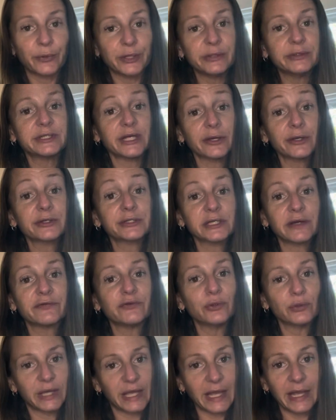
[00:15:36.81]
when you tell yourself
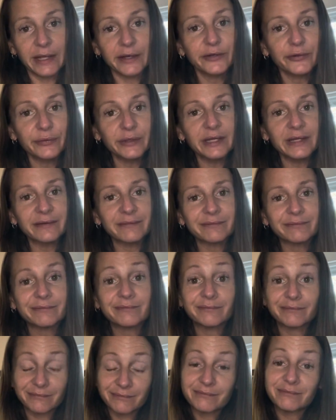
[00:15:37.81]
you can do it,
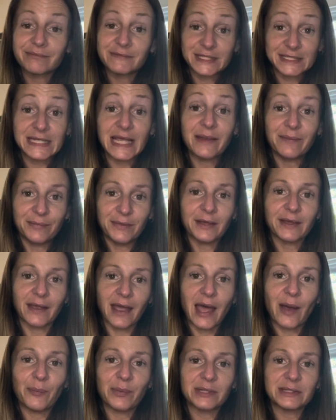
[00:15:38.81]
same thing
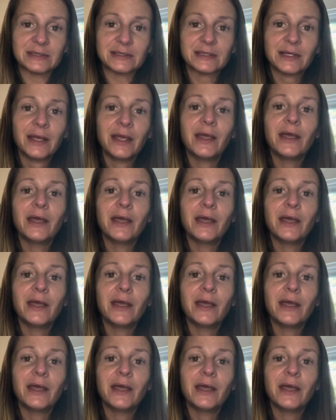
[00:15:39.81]
happens.